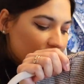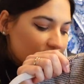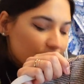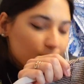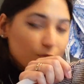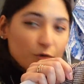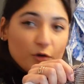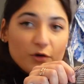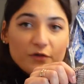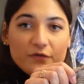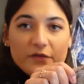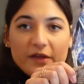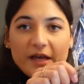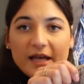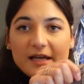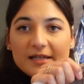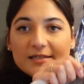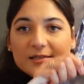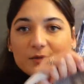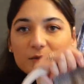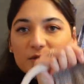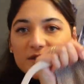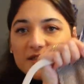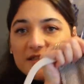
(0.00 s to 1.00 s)
some more of these.
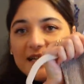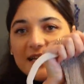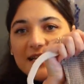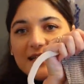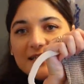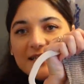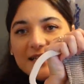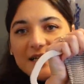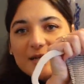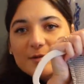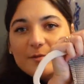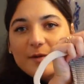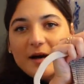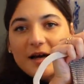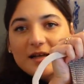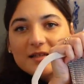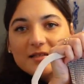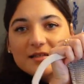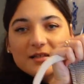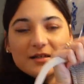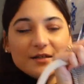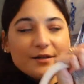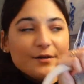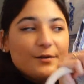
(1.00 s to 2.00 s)
It wasn't the easiest
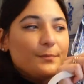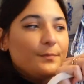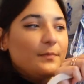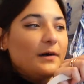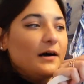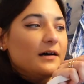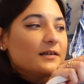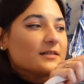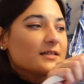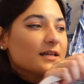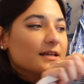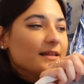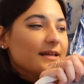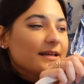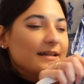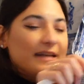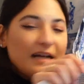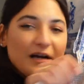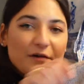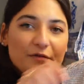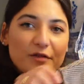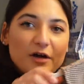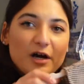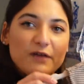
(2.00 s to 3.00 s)
pattern, but I think
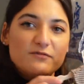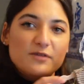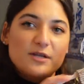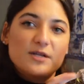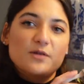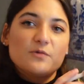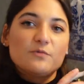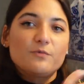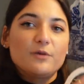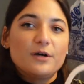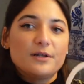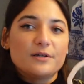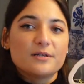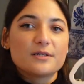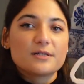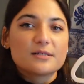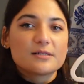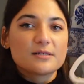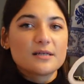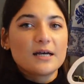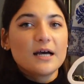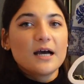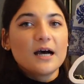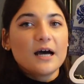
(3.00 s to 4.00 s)
now that I've done it
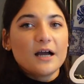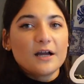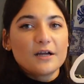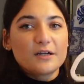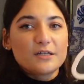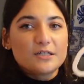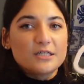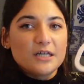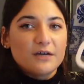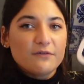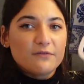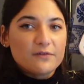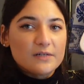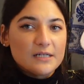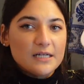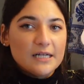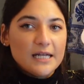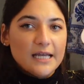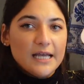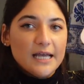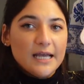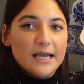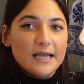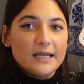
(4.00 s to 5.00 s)
once, I could
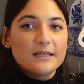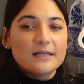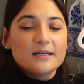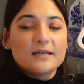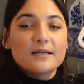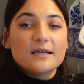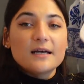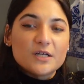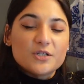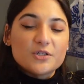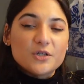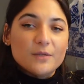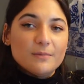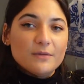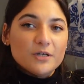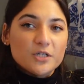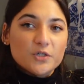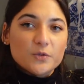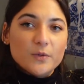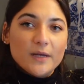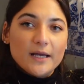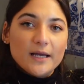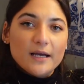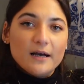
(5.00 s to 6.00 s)
definitely do it much
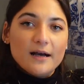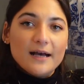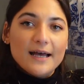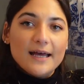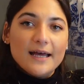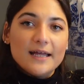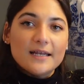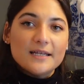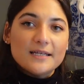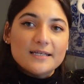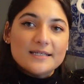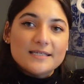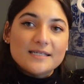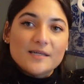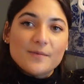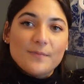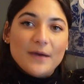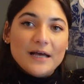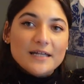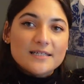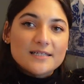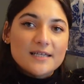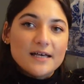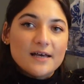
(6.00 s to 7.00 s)
quicker and
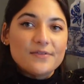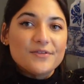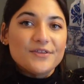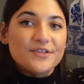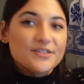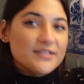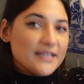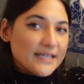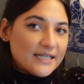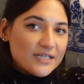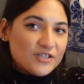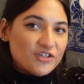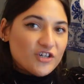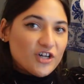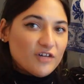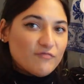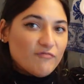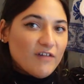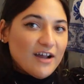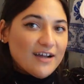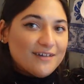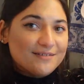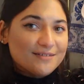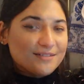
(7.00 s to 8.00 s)
better the second time
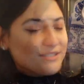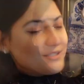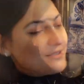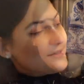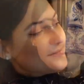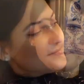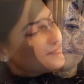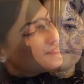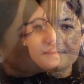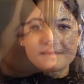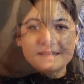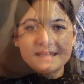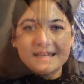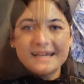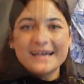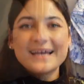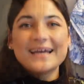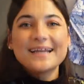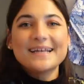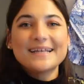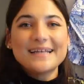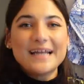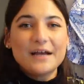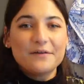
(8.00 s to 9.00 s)
round.
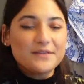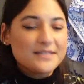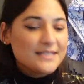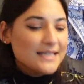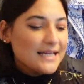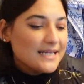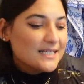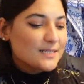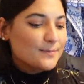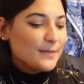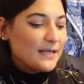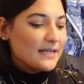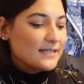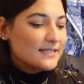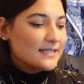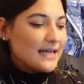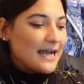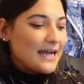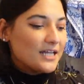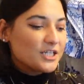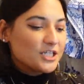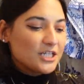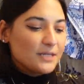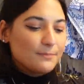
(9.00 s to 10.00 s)
Now, this next piece is
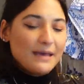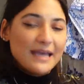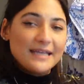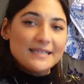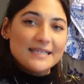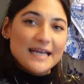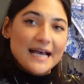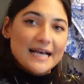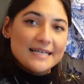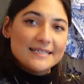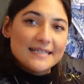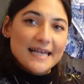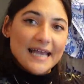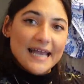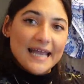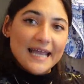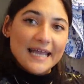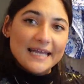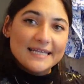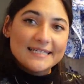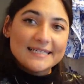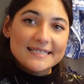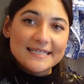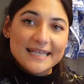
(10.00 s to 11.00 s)
actually made as
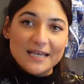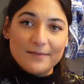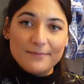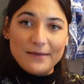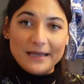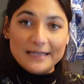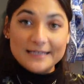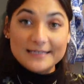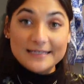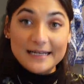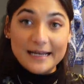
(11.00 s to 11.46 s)
a ski base